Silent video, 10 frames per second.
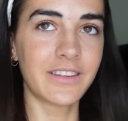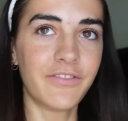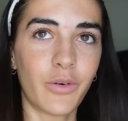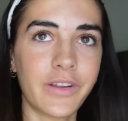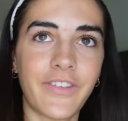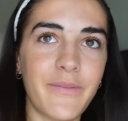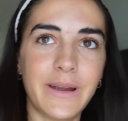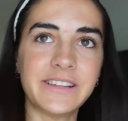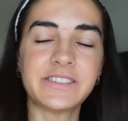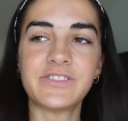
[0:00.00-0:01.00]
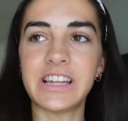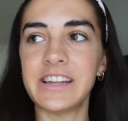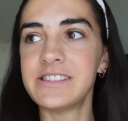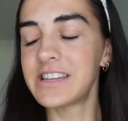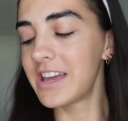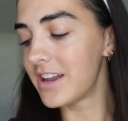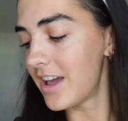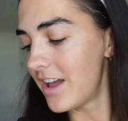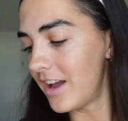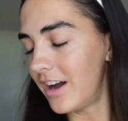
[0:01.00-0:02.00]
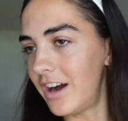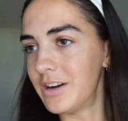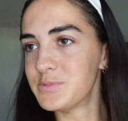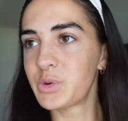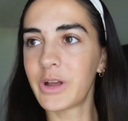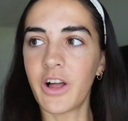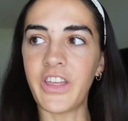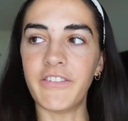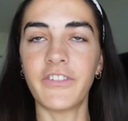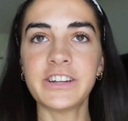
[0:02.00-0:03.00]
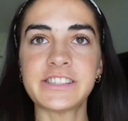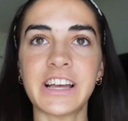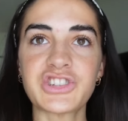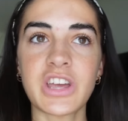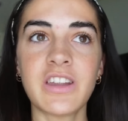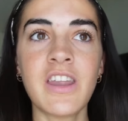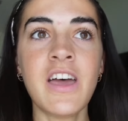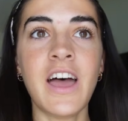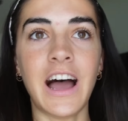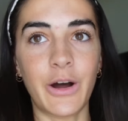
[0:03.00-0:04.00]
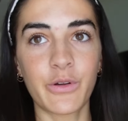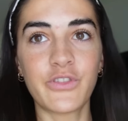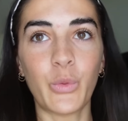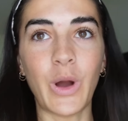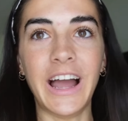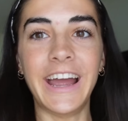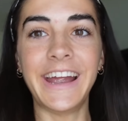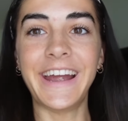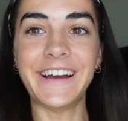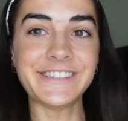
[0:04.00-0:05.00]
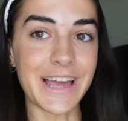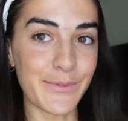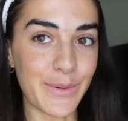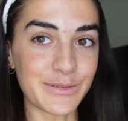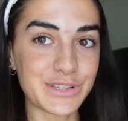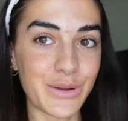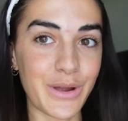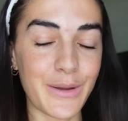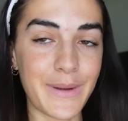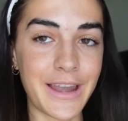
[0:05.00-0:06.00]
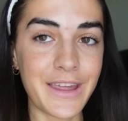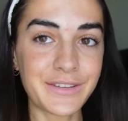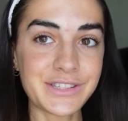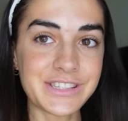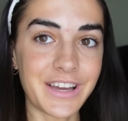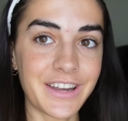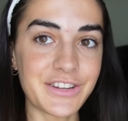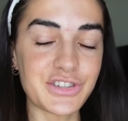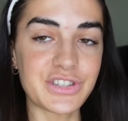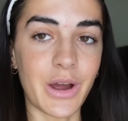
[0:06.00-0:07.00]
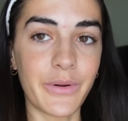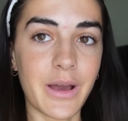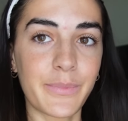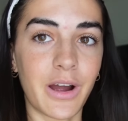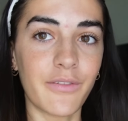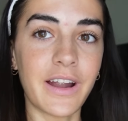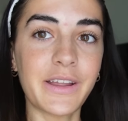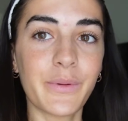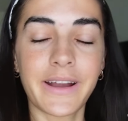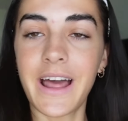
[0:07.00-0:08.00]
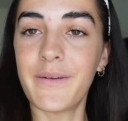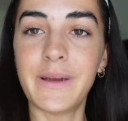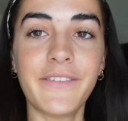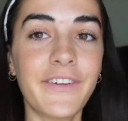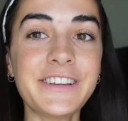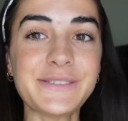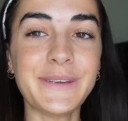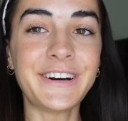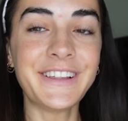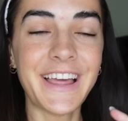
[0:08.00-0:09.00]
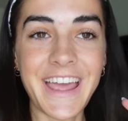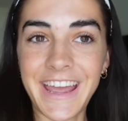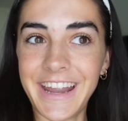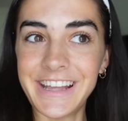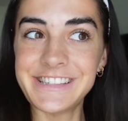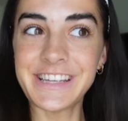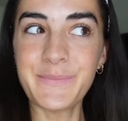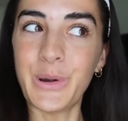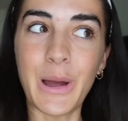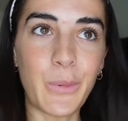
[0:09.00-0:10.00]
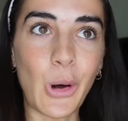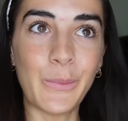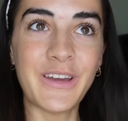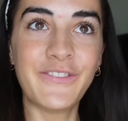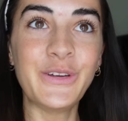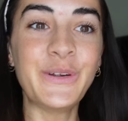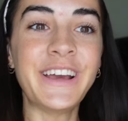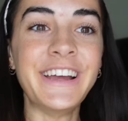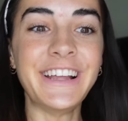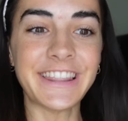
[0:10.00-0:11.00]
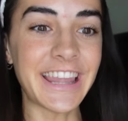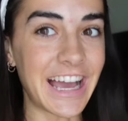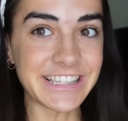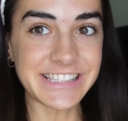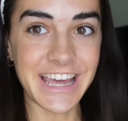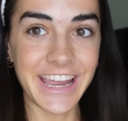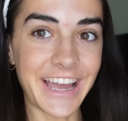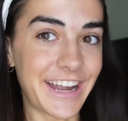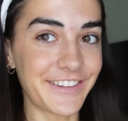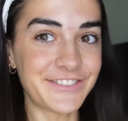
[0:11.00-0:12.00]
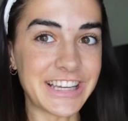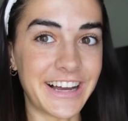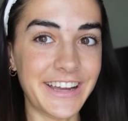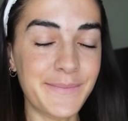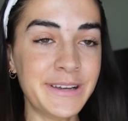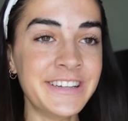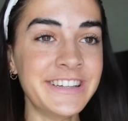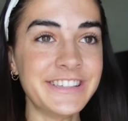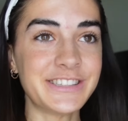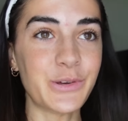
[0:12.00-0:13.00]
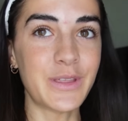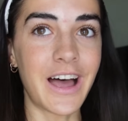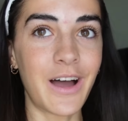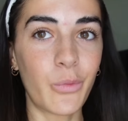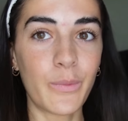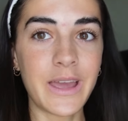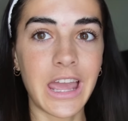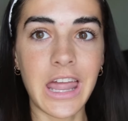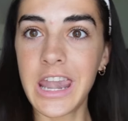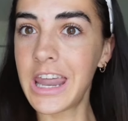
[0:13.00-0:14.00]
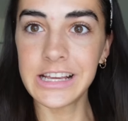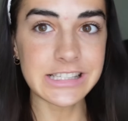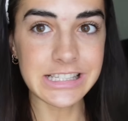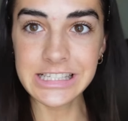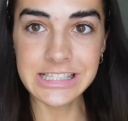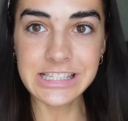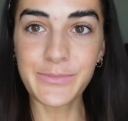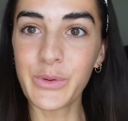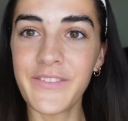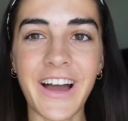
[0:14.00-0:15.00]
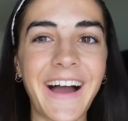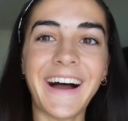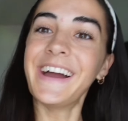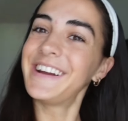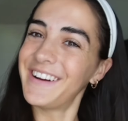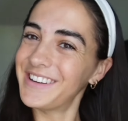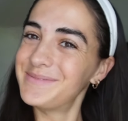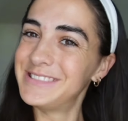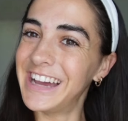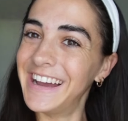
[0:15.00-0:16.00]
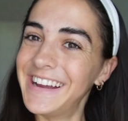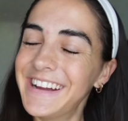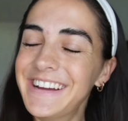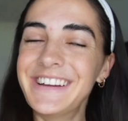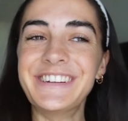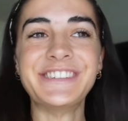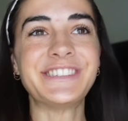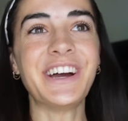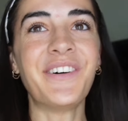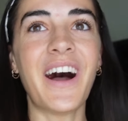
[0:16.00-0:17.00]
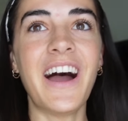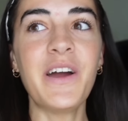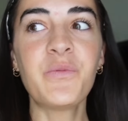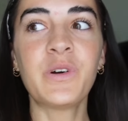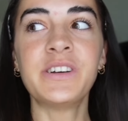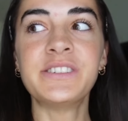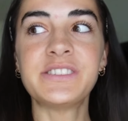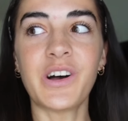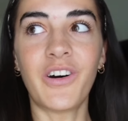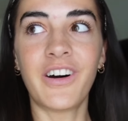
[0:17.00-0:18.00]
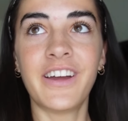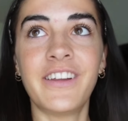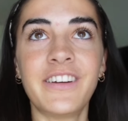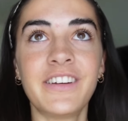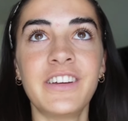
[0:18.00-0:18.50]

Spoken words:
than 45 minutes of steady state. So we got that first session out of the way and I'm about to go get my nails done. I just showered up, got ready. We're gonna have my first meal and I did prep all my food last night ahead of time. So that will make it nice and easy, but we have a high carb day. So I was on